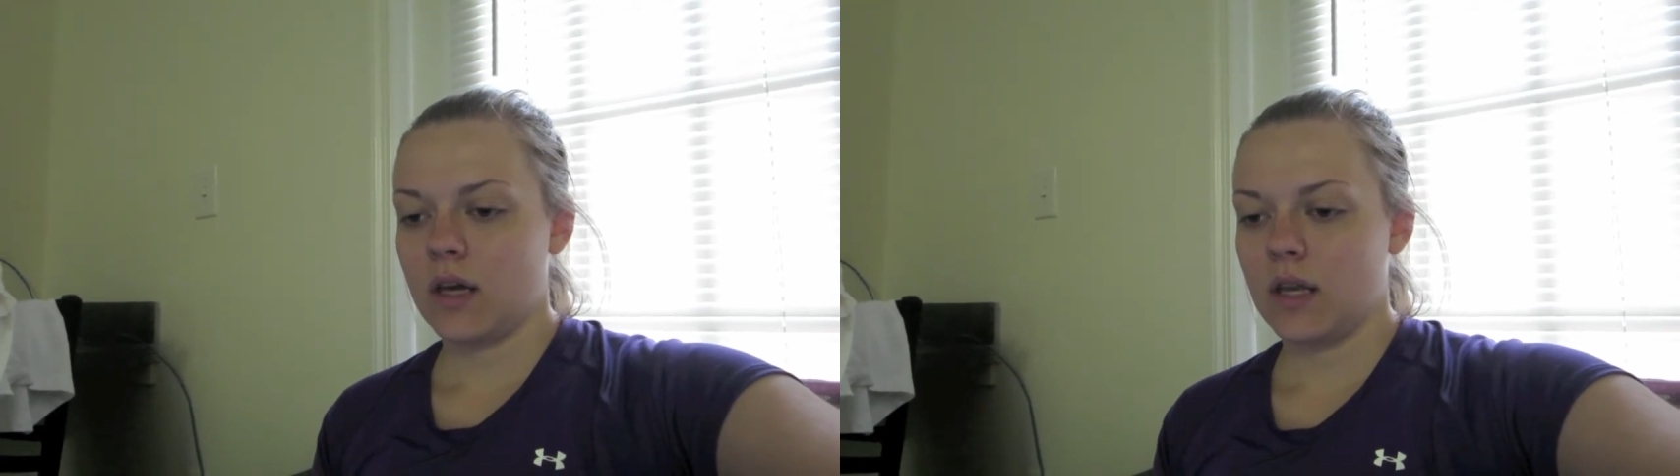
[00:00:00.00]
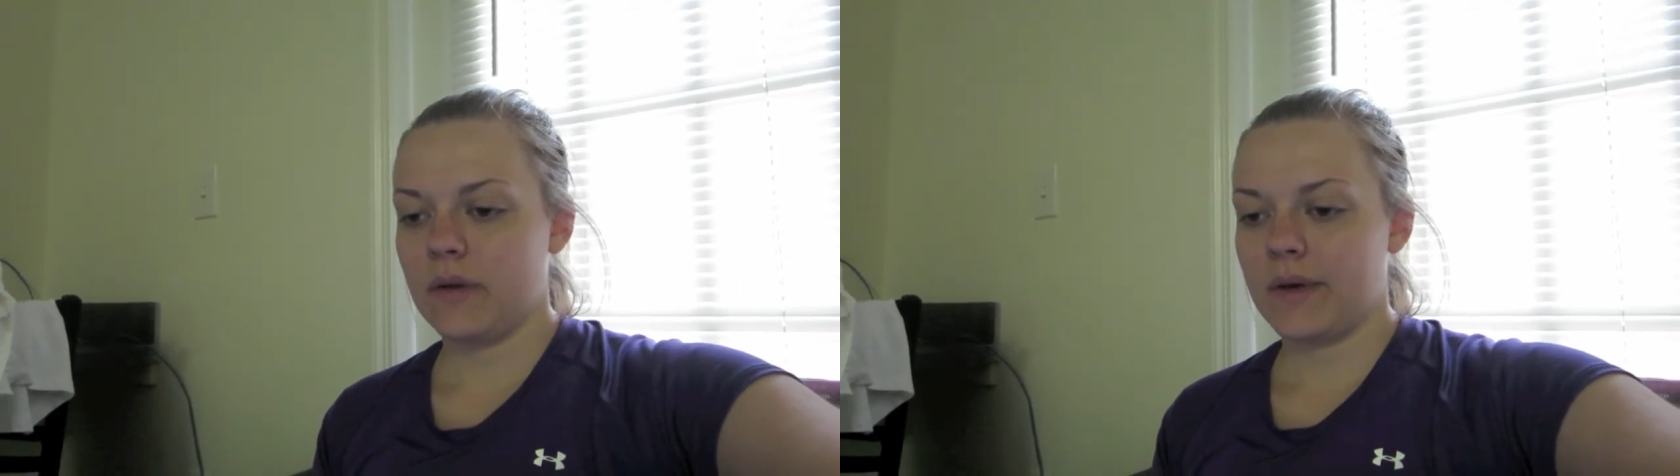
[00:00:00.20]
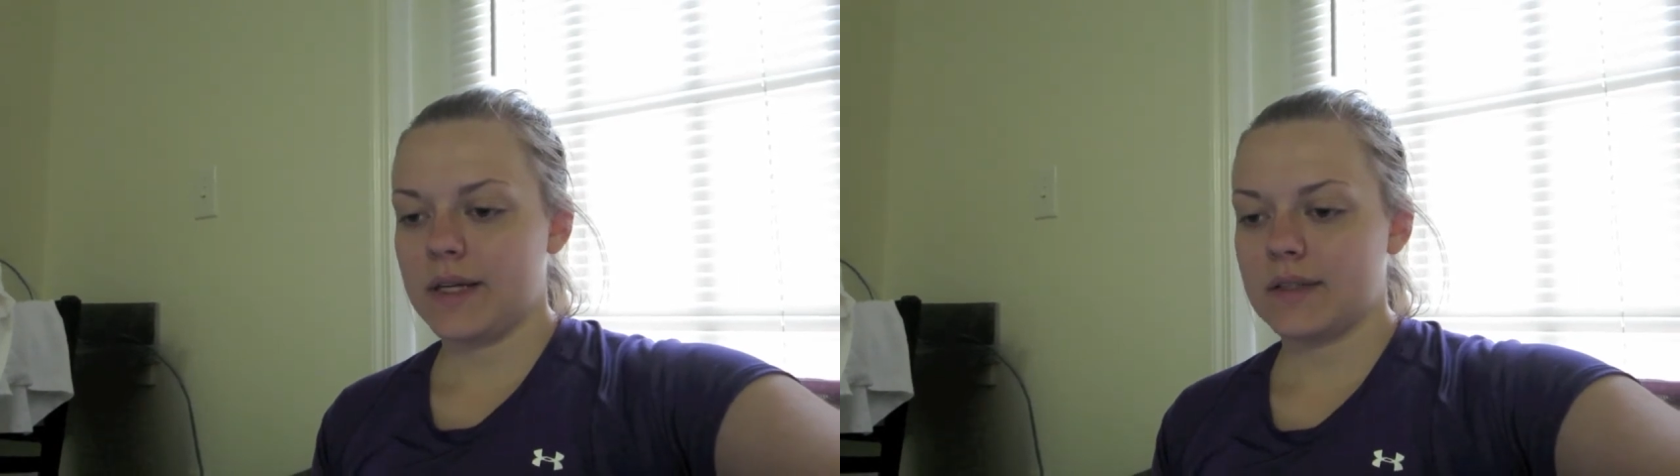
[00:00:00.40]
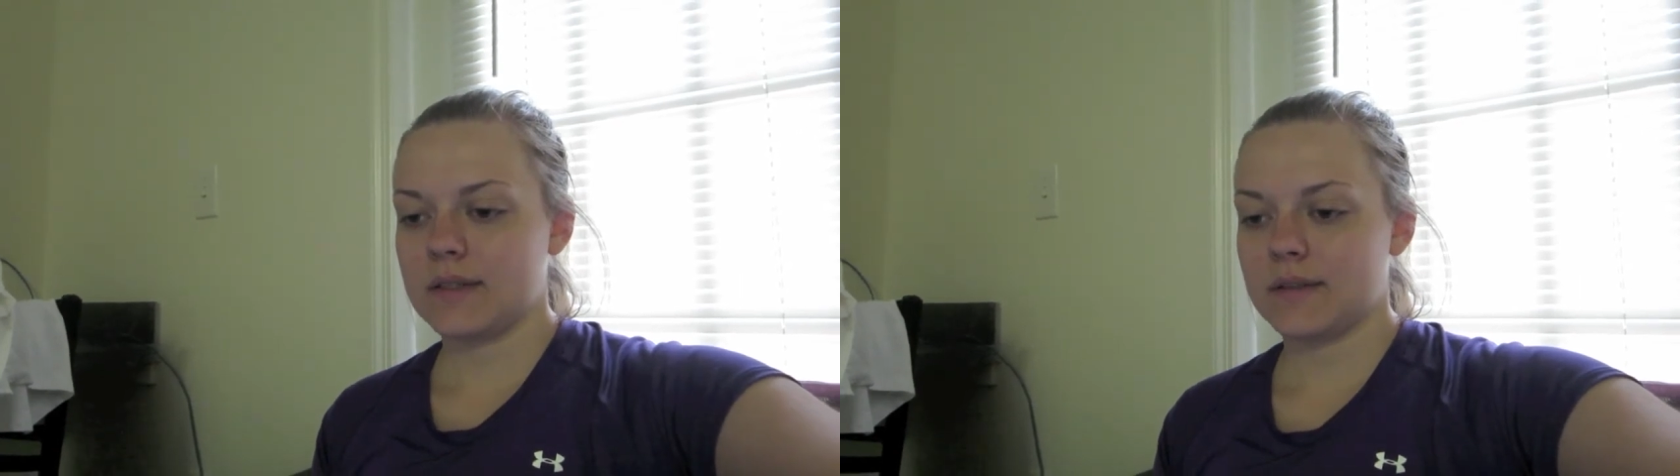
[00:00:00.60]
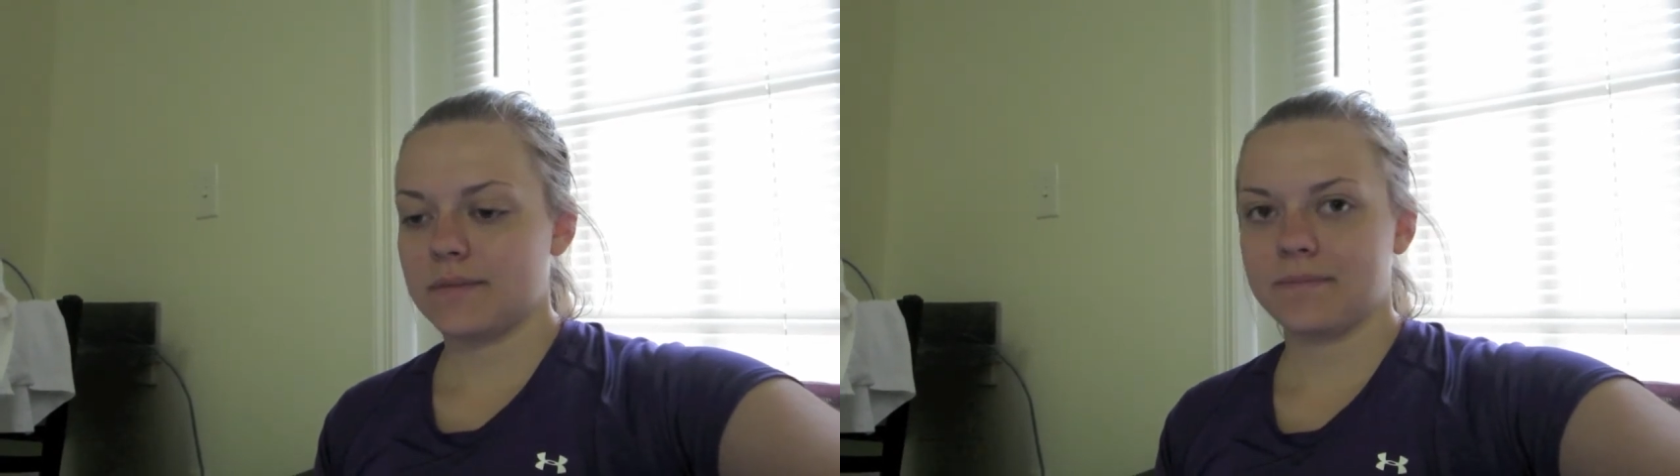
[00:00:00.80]

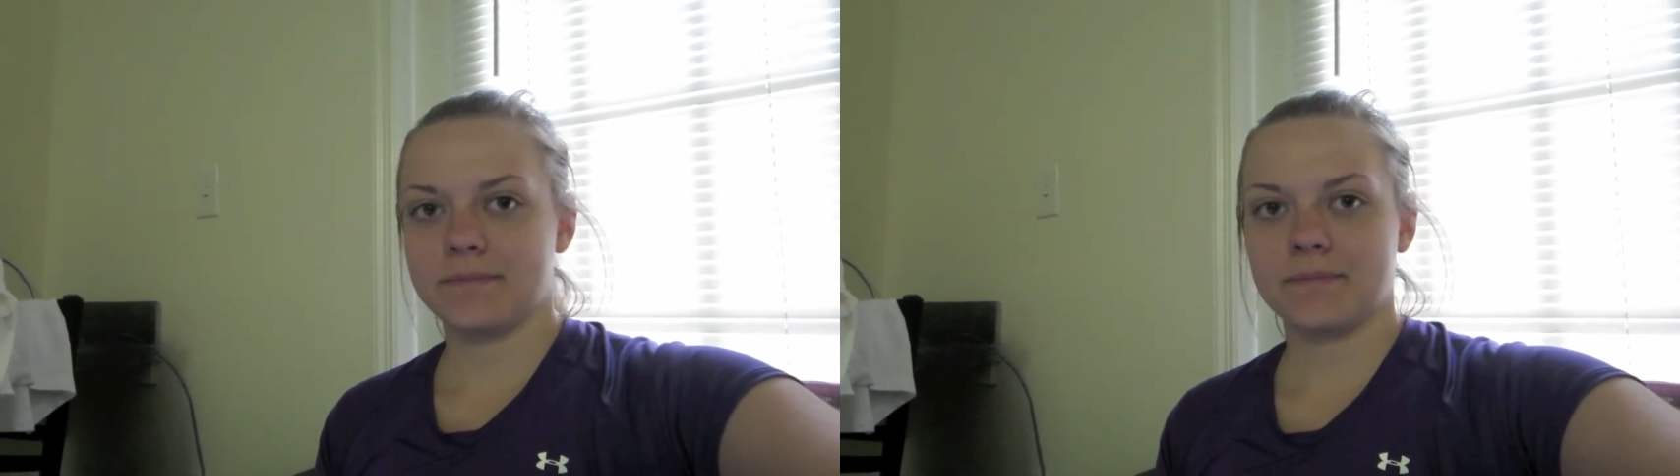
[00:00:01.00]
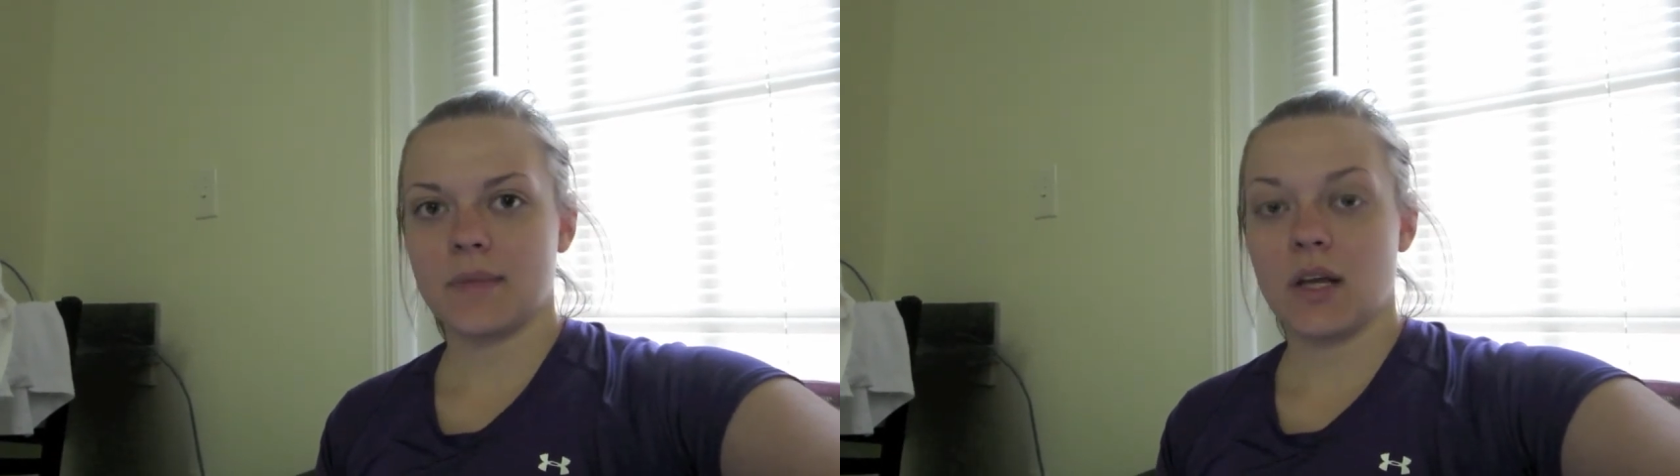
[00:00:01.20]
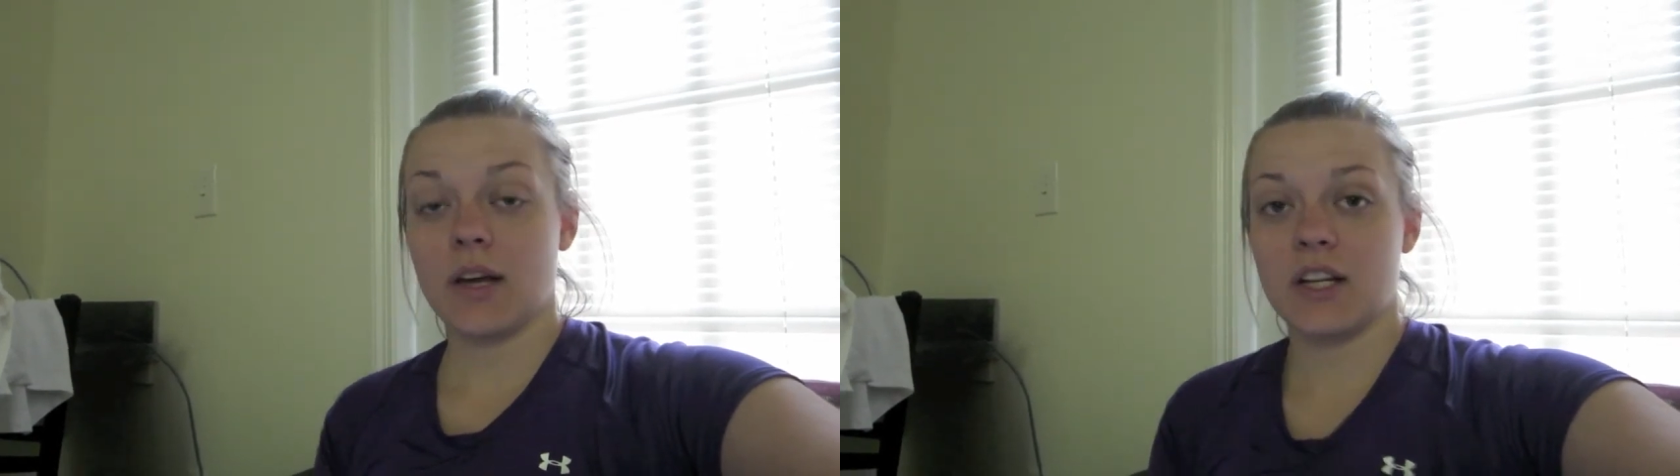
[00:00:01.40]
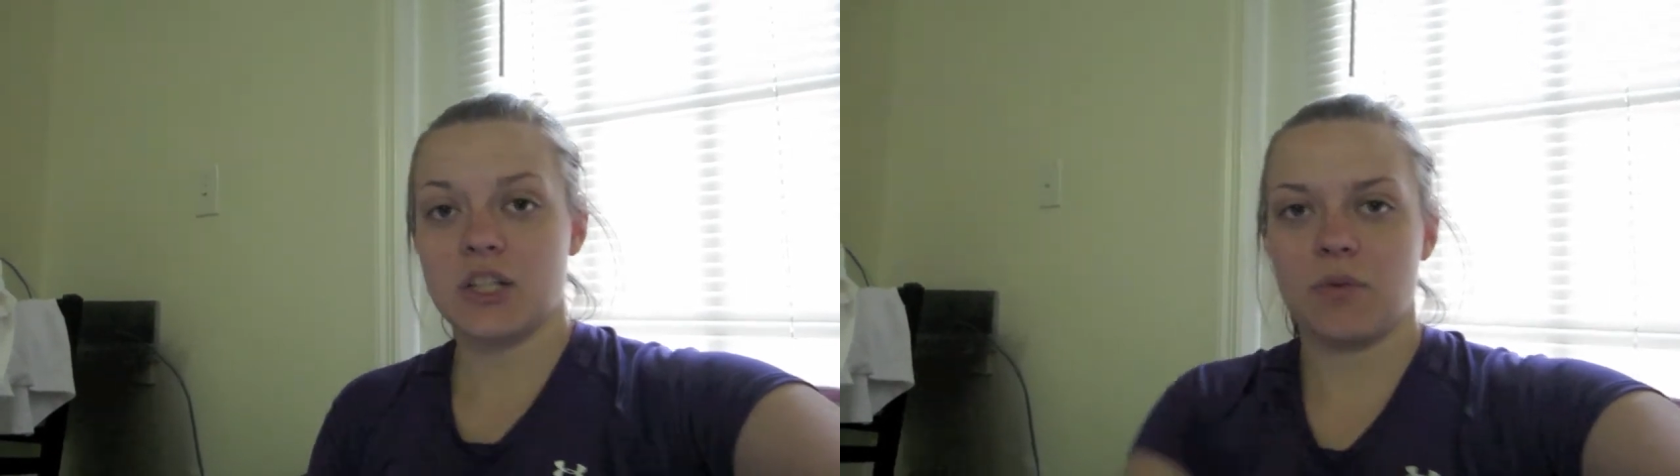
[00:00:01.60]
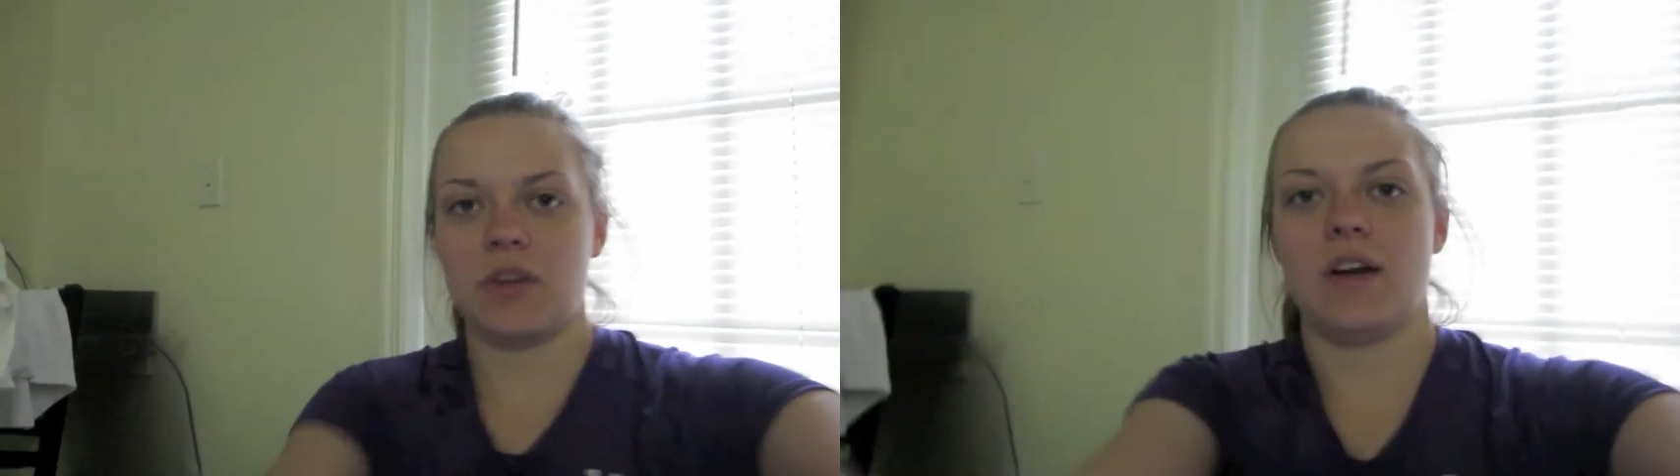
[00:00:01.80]
Anyways, I'll catch
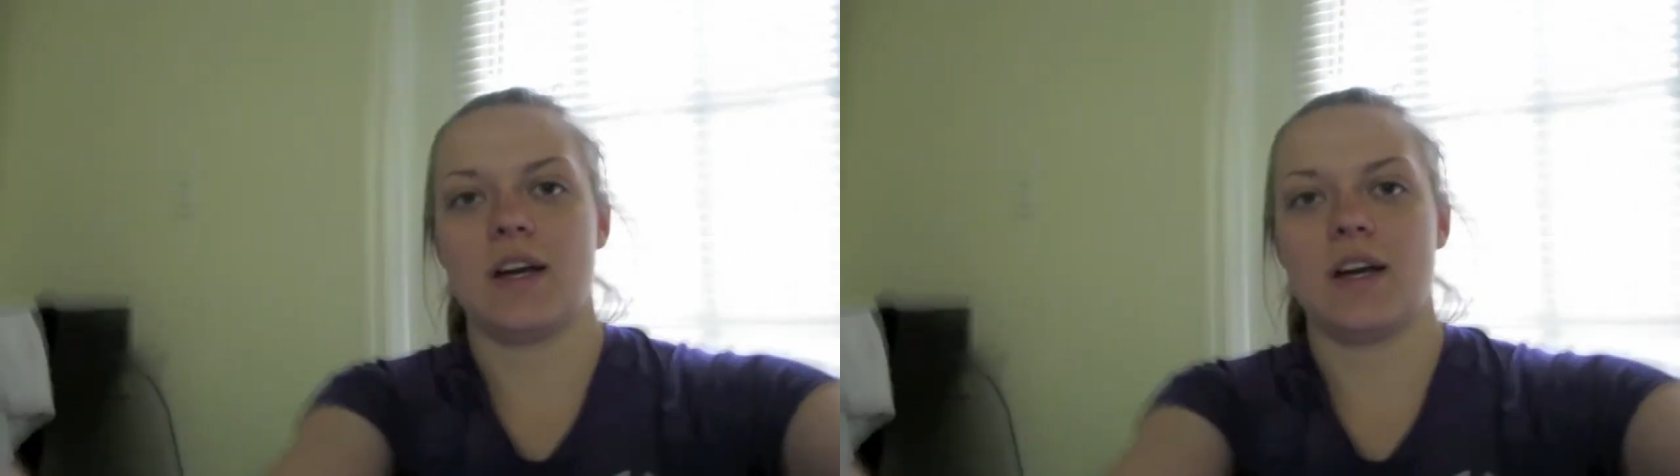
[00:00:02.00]
up with you